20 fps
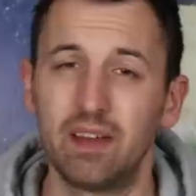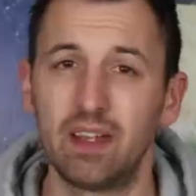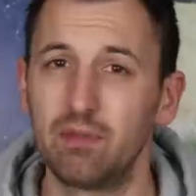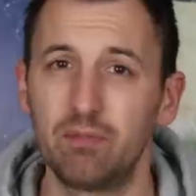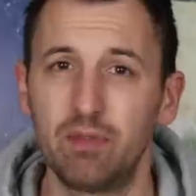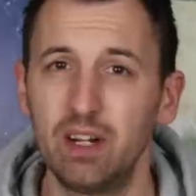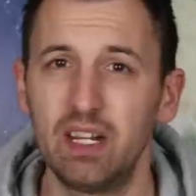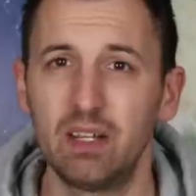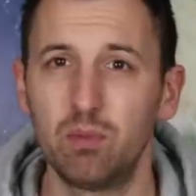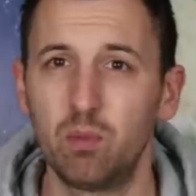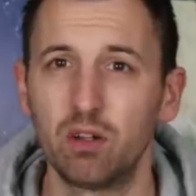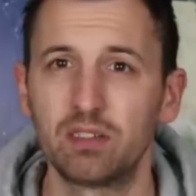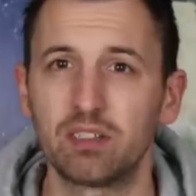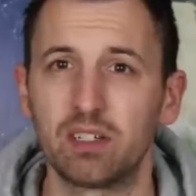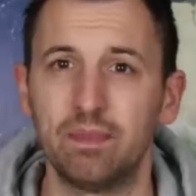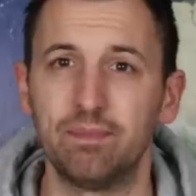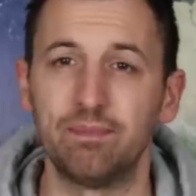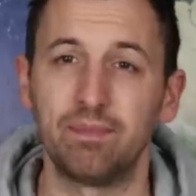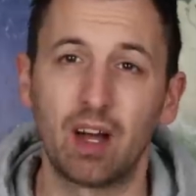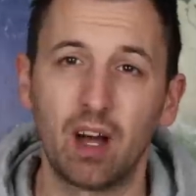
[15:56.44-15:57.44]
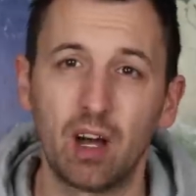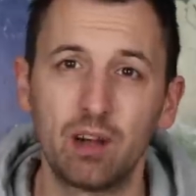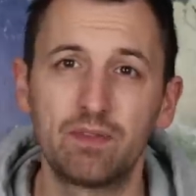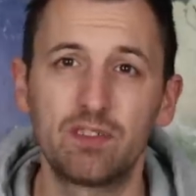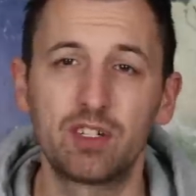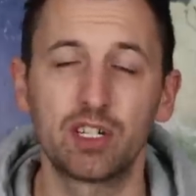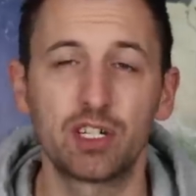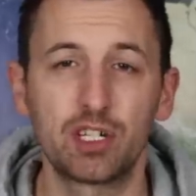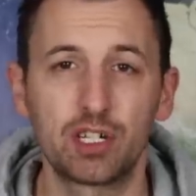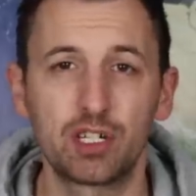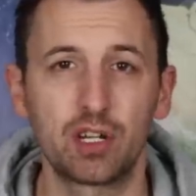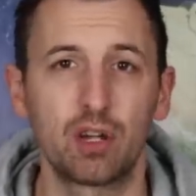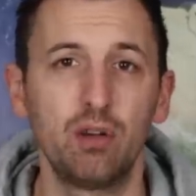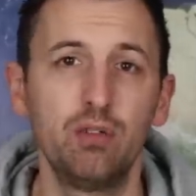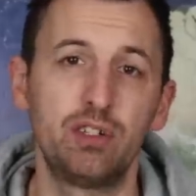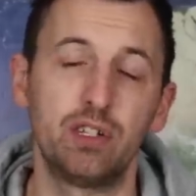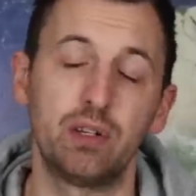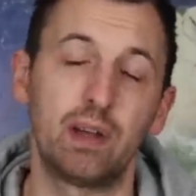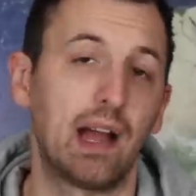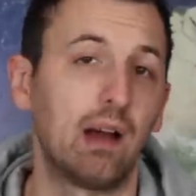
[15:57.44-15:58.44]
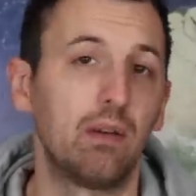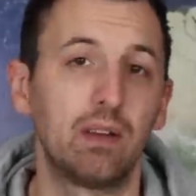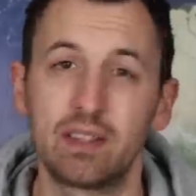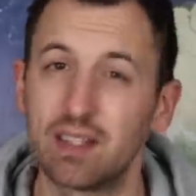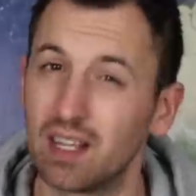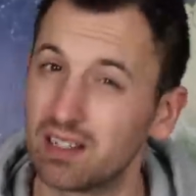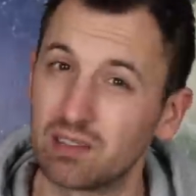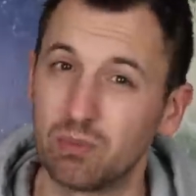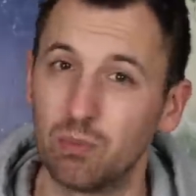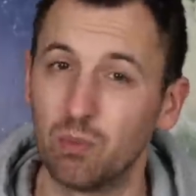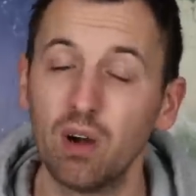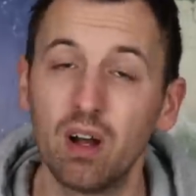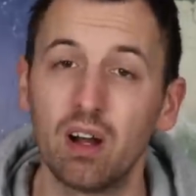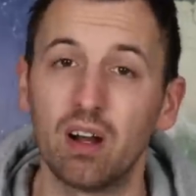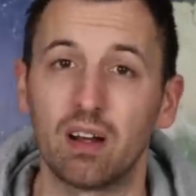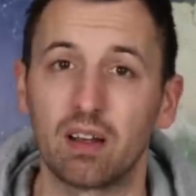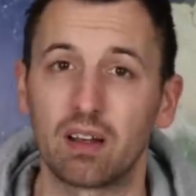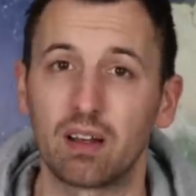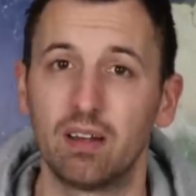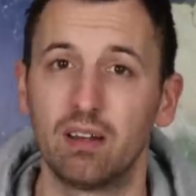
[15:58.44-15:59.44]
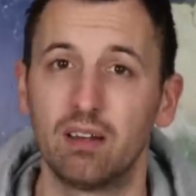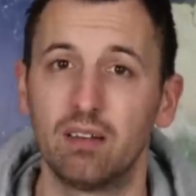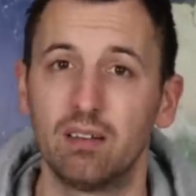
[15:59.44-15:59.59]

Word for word: It really wasn't. I've just showed you how it doesn't work.